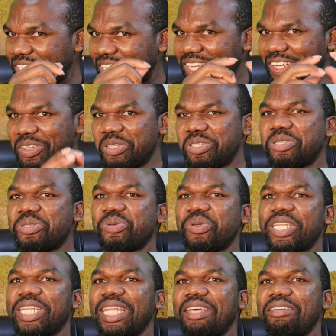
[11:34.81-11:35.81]
you know,
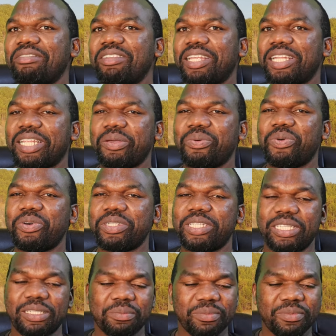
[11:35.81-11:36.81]
sweet level that they
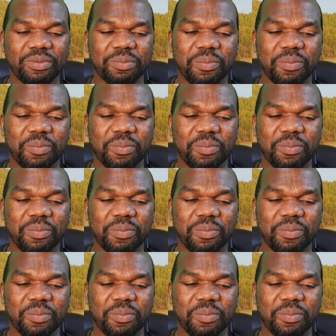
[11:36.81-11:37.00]
wanted.